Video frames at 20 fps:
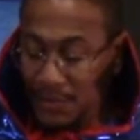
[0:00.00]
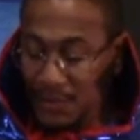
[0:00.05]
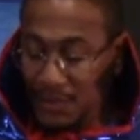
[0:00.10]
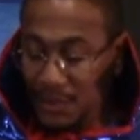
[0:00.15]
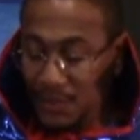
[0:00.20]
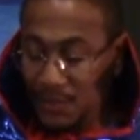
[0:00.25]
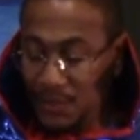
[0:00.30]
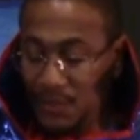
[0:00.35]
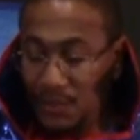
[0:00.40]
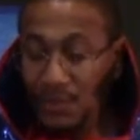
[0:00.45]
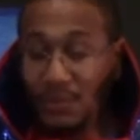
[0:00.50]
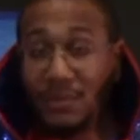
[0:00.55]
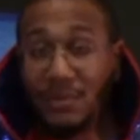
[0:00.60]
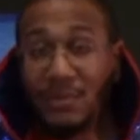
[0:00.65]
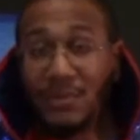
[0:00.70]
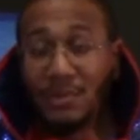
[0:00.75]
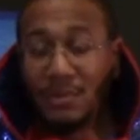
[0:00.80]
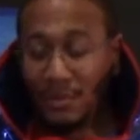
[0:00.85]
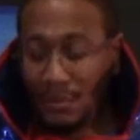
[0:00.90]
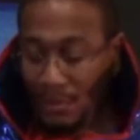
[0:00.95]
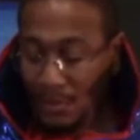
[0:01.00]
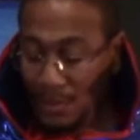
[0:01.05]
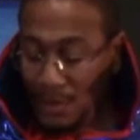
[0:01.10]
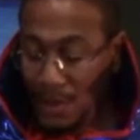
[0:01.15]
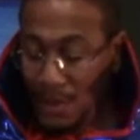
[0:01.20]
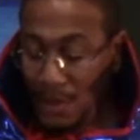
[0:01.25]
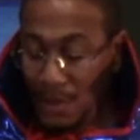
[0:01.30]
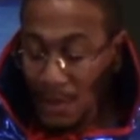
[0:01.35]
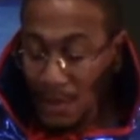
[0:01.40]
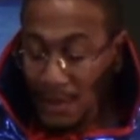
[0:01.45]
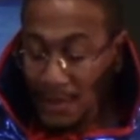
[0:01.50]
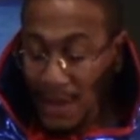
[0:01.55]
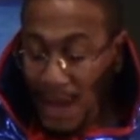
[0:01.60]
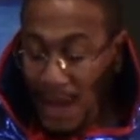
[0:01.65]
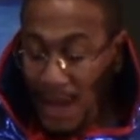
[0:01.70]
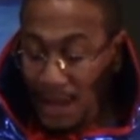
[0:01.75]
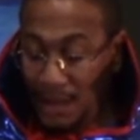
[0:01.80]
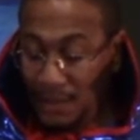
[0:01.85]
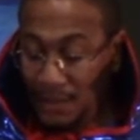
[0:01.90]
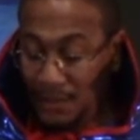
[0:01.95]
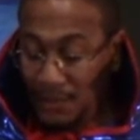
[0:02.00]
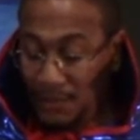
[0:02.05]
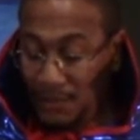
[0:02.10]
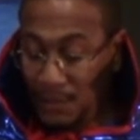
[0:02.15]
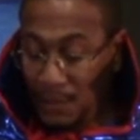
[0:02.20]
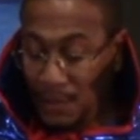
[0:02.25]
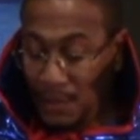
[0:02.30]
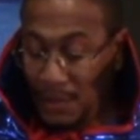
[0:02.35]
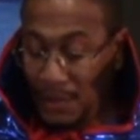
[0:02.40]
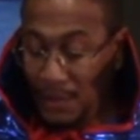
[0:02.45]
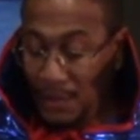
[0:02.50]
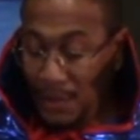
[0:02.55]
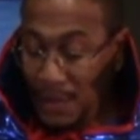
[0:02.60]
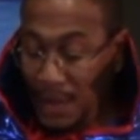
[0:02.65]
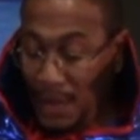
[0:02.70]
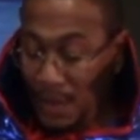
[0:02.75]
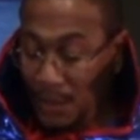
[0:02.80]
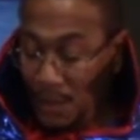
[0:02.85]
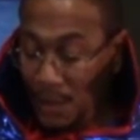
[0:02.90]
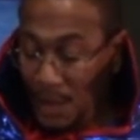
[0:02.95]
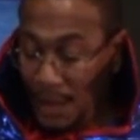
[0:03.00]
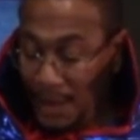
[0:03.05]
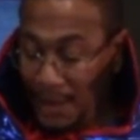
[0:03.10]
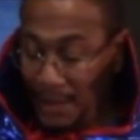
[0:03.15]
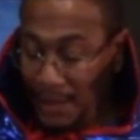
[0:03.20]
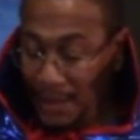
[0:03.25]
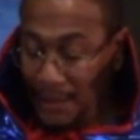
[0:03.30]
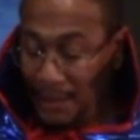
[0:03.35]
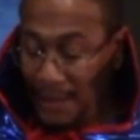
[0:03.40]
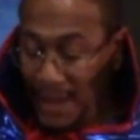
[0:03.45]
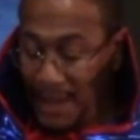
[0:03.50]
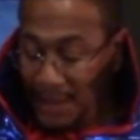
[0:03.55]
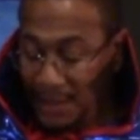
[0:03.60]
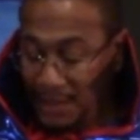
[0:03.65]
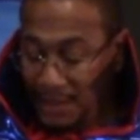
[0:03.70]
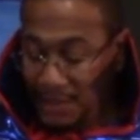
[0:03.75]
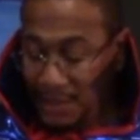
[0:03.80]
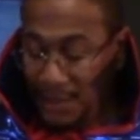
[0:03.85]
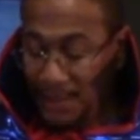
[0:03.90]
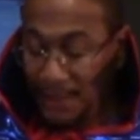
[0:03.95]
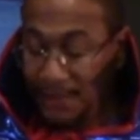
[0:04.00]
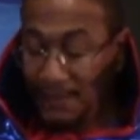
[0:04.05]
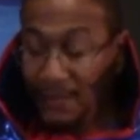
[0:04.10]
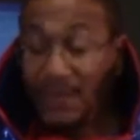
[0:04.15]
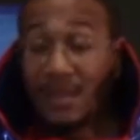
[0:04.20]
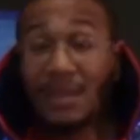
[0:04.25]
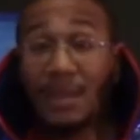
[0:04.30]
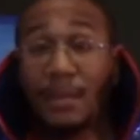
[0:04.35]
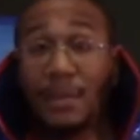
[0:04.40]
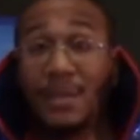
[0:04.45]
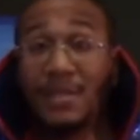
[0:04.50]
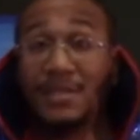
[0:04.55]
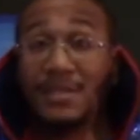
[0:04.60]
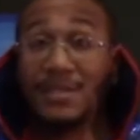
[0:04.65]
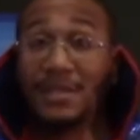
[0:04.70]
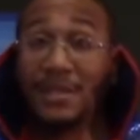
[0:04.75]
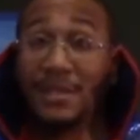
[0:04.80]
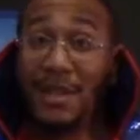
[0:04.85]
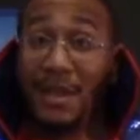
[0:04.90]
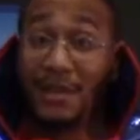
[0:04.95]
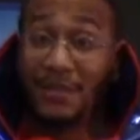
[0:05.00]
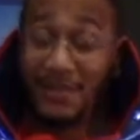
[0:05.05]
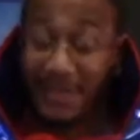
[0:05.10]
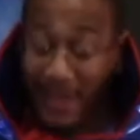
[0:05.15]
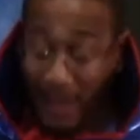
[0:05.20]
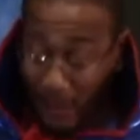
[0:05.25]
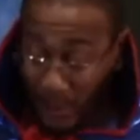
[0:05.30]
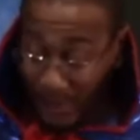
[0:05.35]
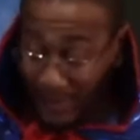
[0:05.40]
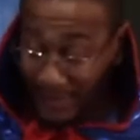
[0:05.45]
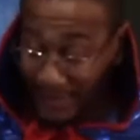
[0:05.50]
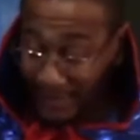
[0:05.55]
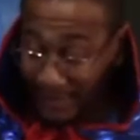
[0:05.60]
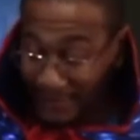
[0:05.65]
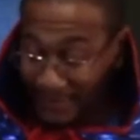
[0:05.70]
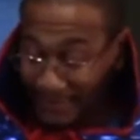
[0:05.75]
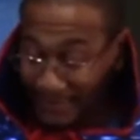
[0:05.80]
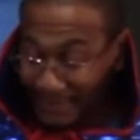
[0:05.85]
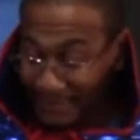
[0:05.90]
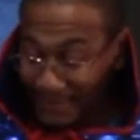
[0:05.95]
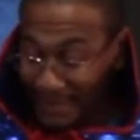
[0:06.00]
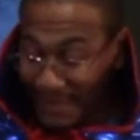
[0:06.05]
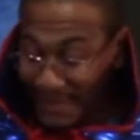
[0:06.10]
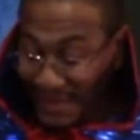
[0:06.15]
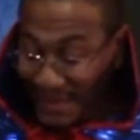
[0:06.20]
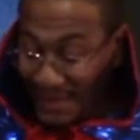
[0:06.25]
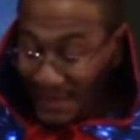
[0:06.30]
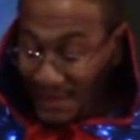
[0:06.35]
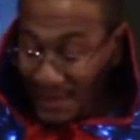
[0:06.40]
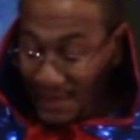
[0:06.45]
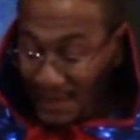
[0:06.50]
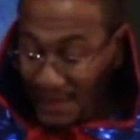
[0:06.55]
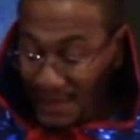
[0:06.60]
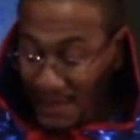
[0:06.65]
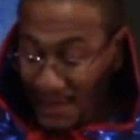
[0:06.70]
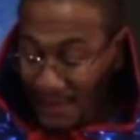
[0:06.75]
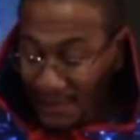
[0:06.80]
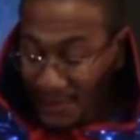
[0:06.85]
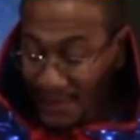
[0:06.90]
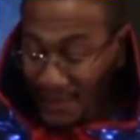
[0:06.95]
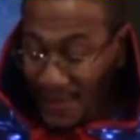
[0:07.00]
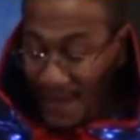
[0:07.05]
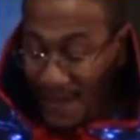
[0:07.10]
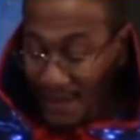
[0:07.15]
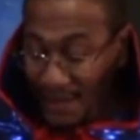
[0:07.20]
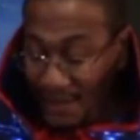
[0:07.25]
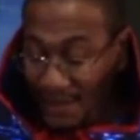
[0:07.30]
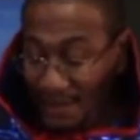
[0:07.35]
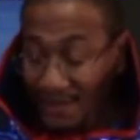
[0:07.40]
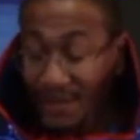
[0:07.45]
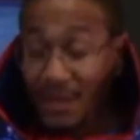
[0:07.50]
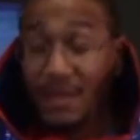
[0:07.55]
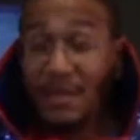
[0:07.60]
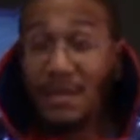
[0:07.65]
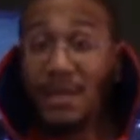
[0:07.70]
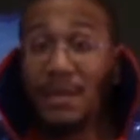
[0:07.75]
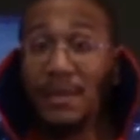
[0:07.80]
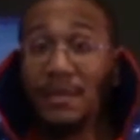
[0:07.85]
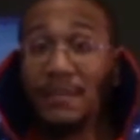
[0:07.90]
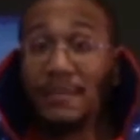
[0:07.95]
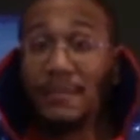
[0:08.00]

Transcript: his wounds with olive oil and wine and bandaged them. That means he took care of his owies. Then he put the man on his donkey